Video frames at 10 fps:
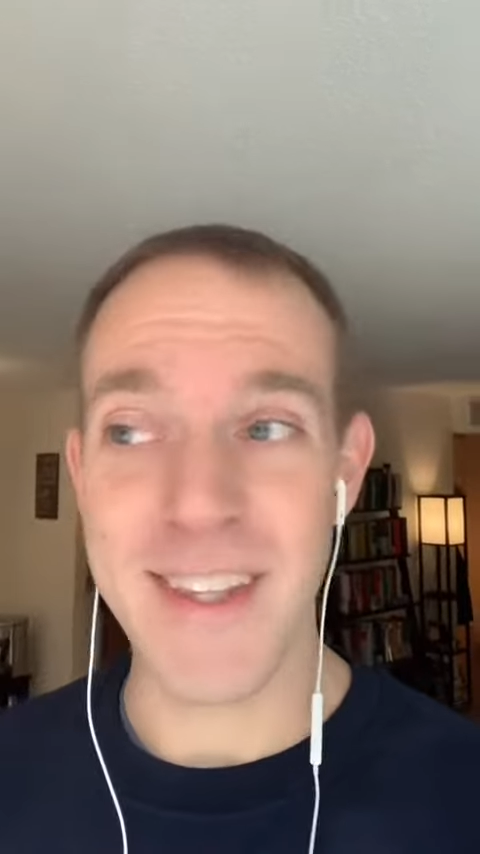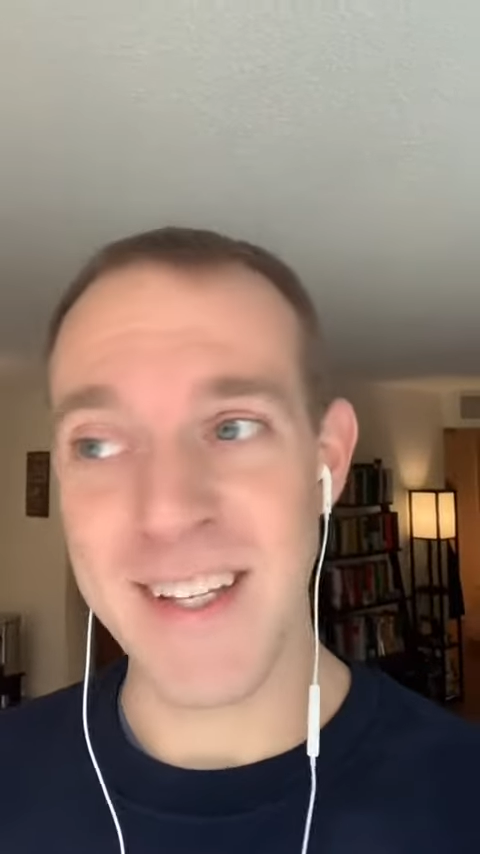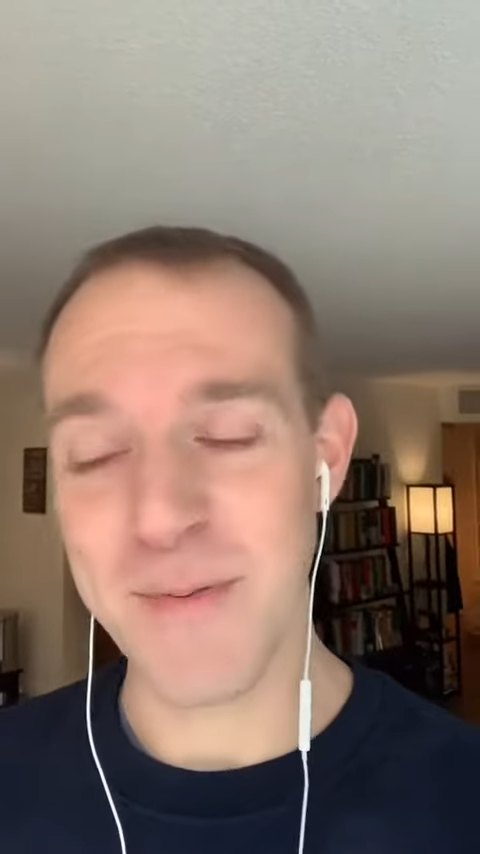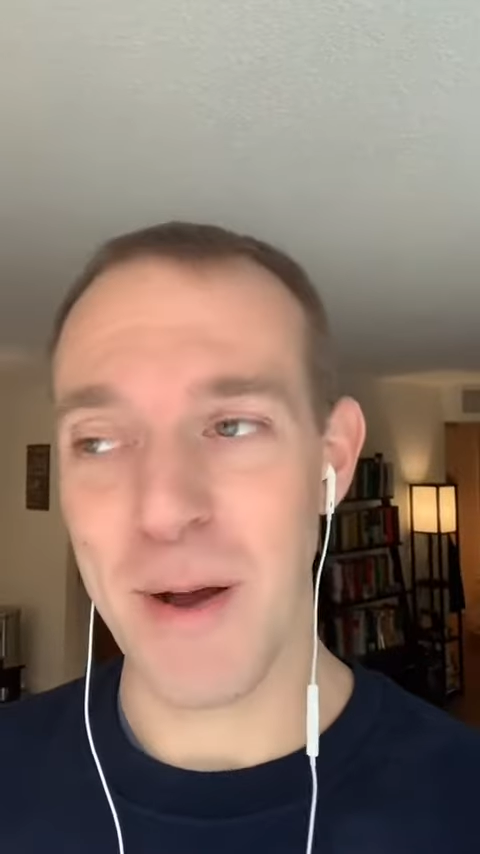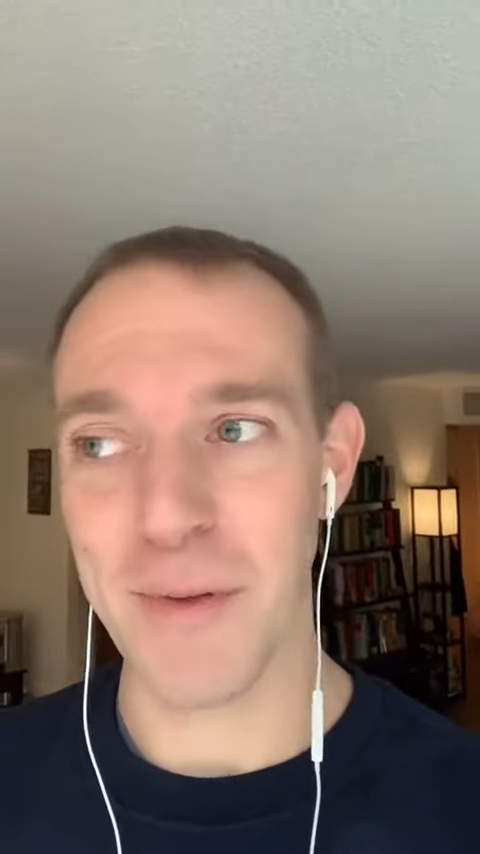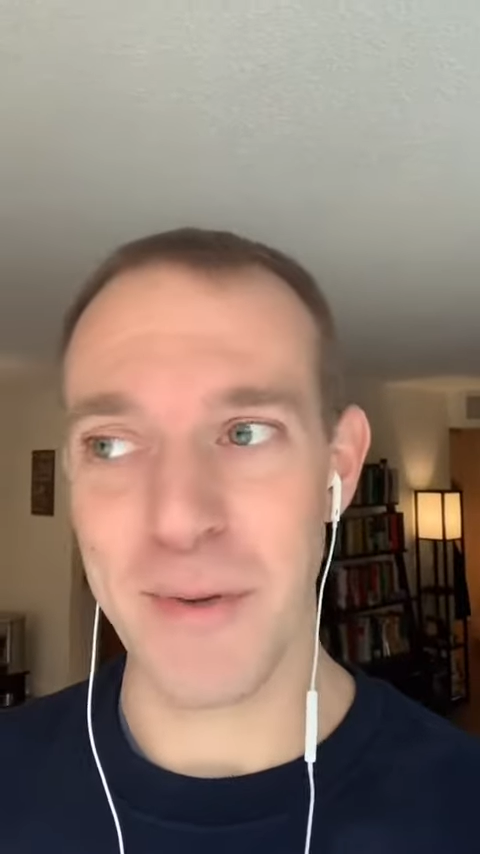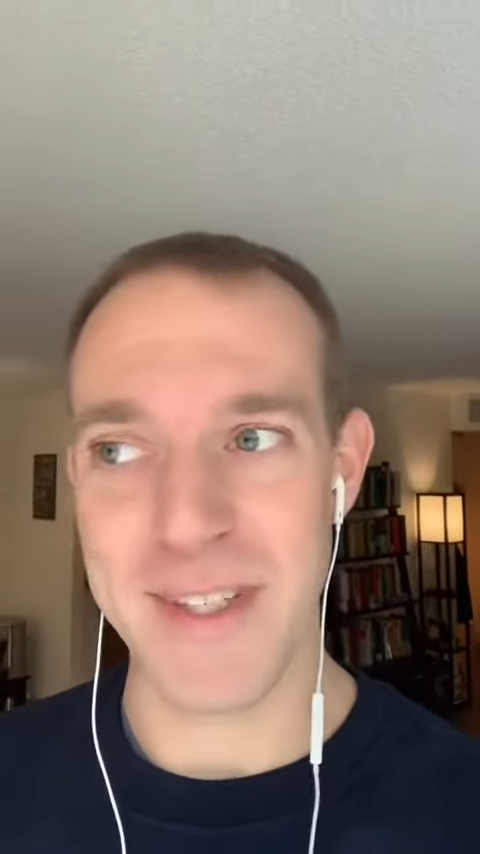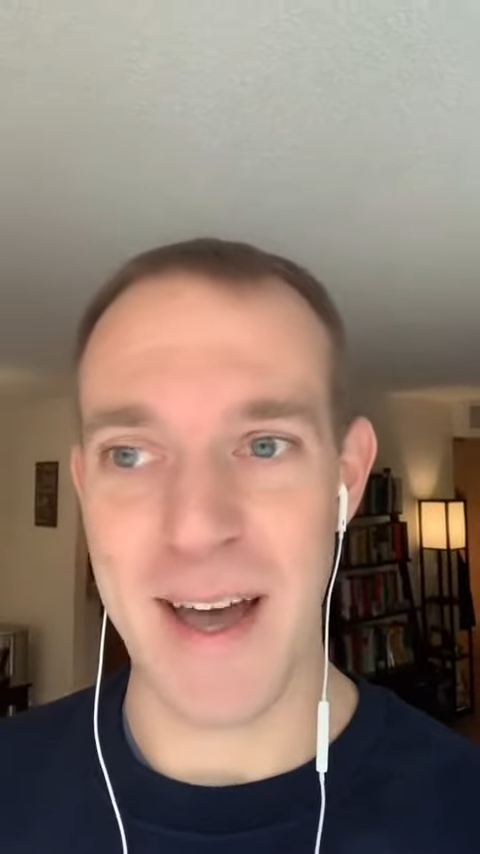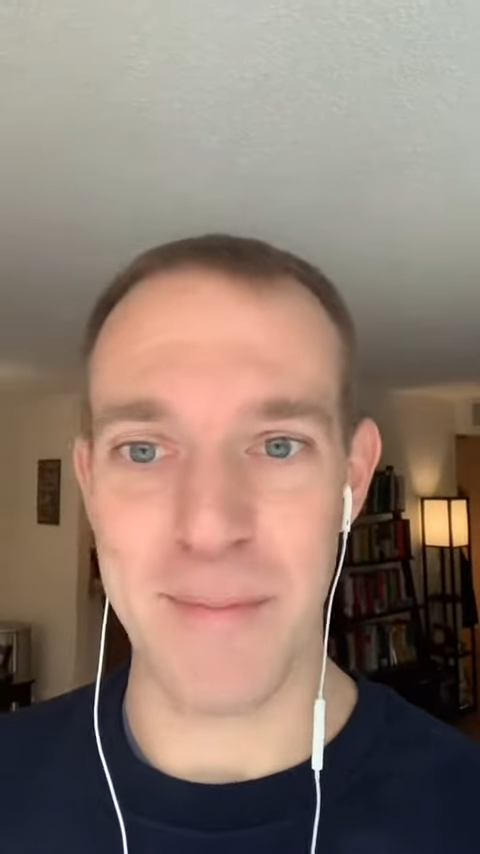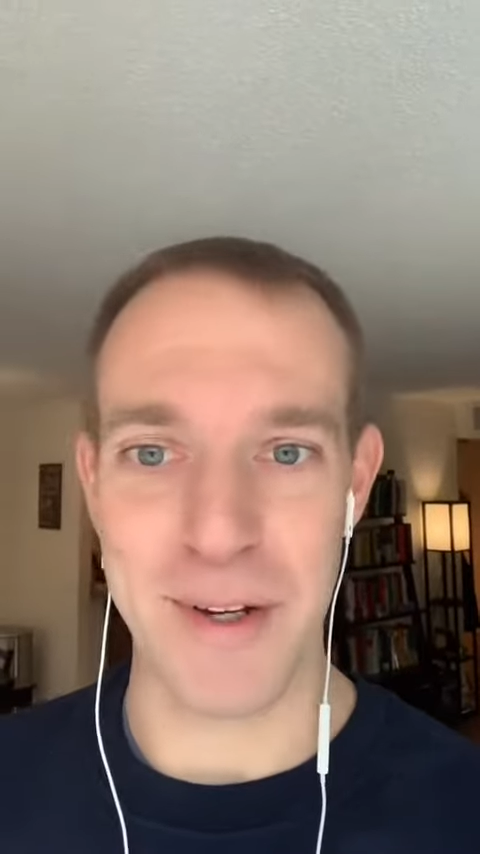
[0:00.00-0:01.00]
that's probably what's
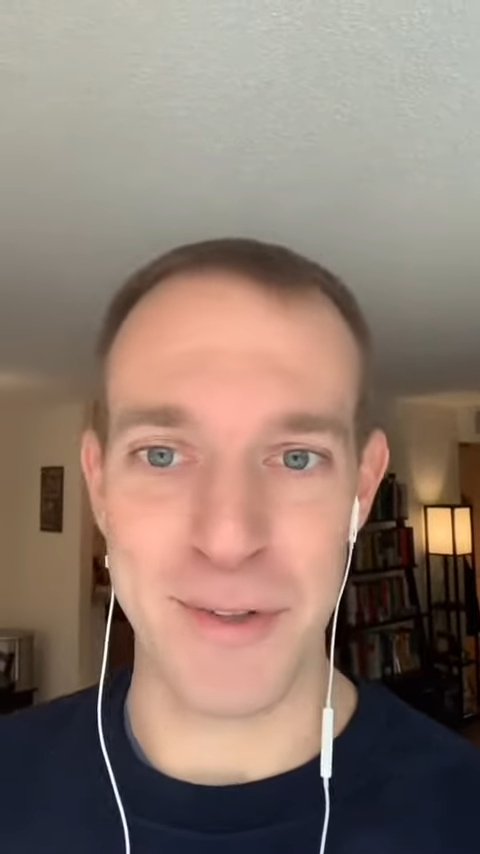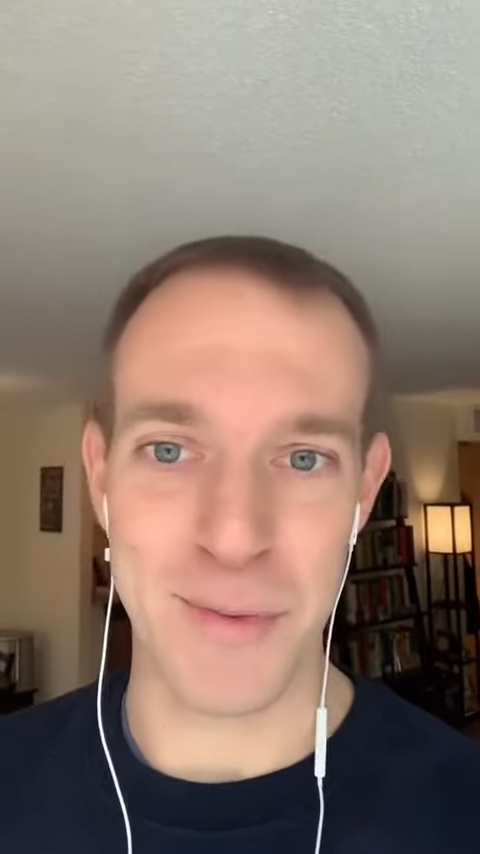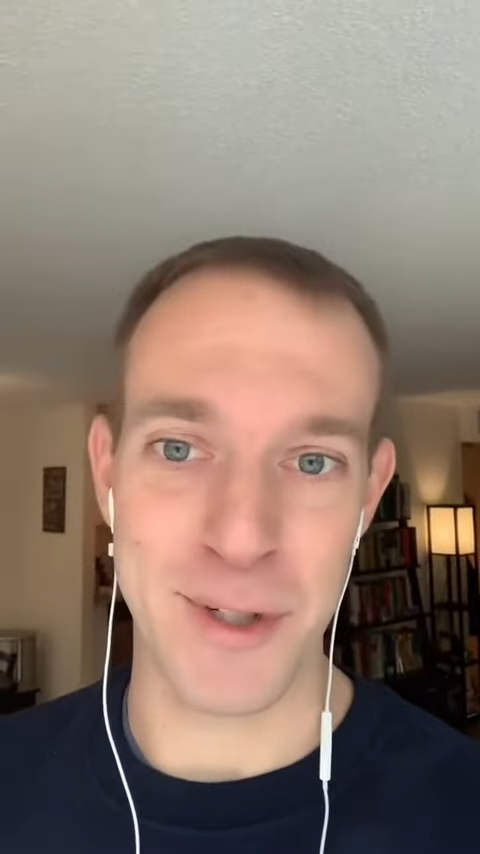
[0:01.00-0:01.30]
happening with the